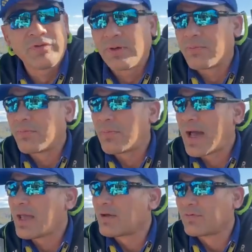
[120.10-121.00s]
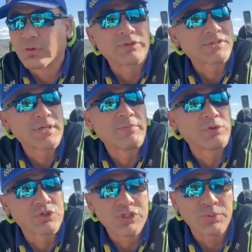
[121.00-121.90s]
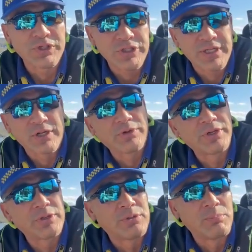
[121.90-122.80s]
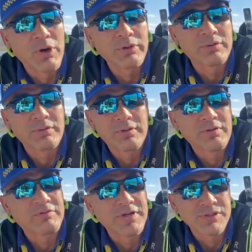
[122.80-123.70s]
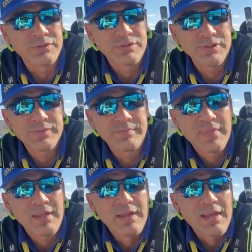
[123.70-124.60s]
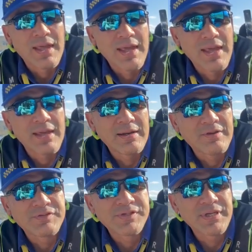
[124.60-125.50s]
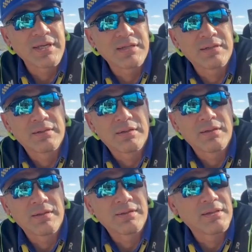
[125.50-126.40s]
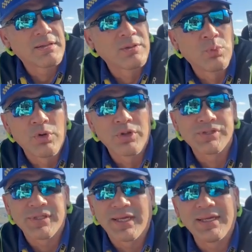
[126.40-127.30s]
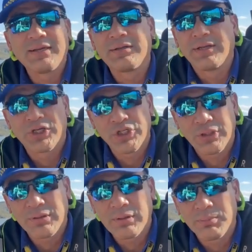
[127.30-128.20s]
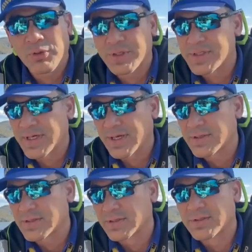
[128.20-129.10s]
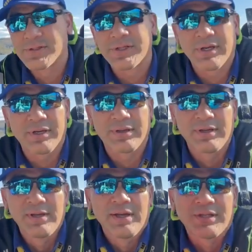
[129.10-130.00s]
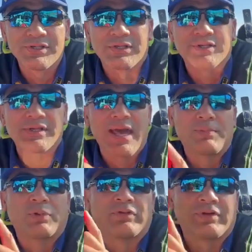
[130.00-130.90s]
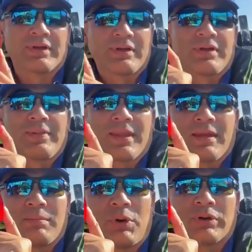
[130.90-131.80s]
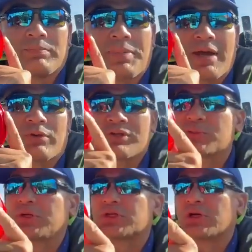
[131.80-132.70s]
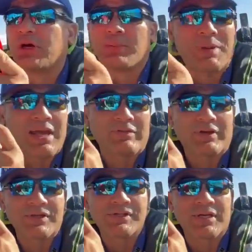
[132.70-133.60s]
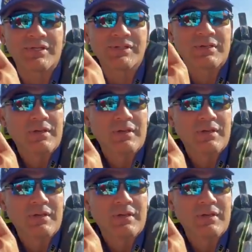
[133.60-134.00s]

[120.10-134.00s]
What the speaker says: you may have looked at some of your switchgear in your modern vessels and have seen the words ignition protected. So this is an example of a modern battery switch, and on the back of it, it says